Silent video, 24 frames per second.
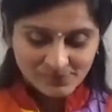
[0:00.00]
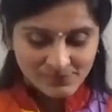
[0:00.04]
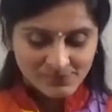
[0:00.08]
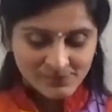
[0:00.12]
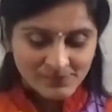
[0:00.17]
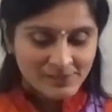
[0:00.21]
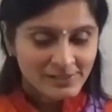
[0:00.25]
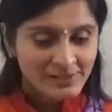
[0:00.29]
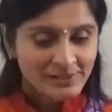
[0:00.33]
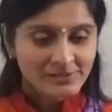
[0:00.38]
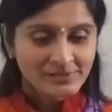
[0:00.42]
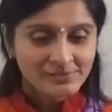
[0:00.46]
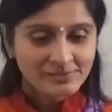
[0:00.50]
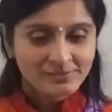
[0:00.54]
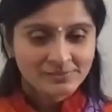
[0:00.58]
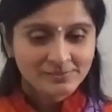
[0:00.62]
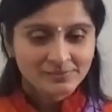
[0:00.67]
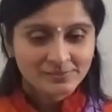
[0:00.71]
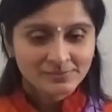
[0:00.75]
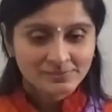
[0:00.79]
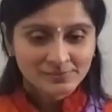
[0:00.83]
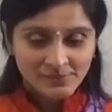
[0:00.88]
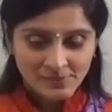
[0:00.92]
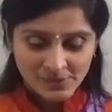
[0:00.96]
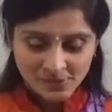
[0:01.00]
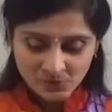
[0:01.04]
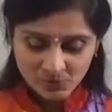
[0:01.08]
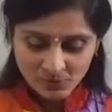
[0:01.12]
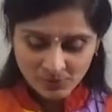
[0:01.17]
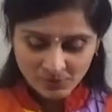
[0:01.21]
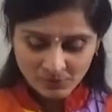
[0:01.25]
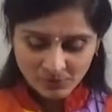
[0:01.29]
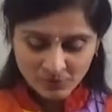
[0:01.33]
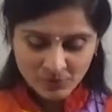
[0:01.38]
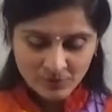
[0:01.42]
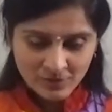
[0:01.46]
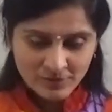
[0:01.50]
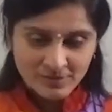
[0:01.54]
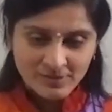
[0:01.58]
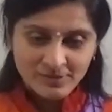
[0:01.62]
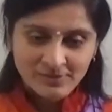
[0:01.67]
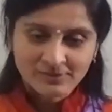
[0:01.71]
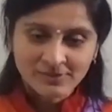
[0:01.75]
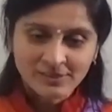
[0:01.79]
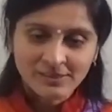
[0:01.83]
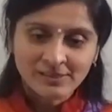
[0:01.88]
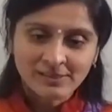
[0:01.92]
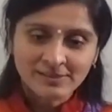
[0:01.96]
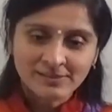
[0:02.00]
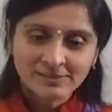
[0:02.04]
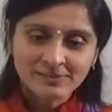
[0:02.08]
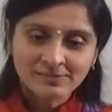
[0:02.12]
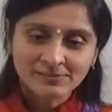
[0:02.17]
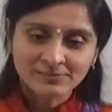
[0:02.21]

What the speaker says: Clear? Page 147 clear?